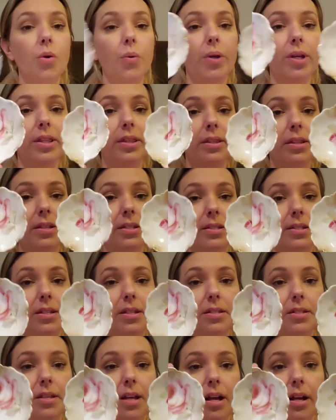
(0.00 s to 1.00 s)
So in this
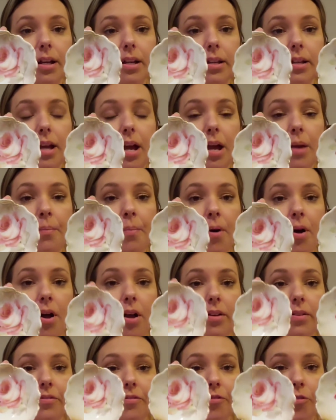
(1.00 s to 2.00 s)
design, I
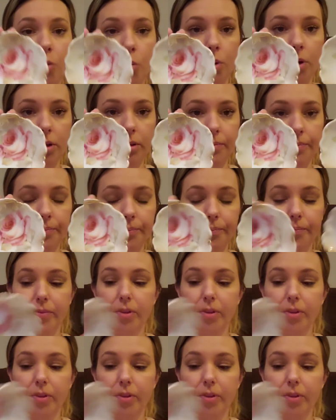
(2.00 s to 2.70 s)
bought four.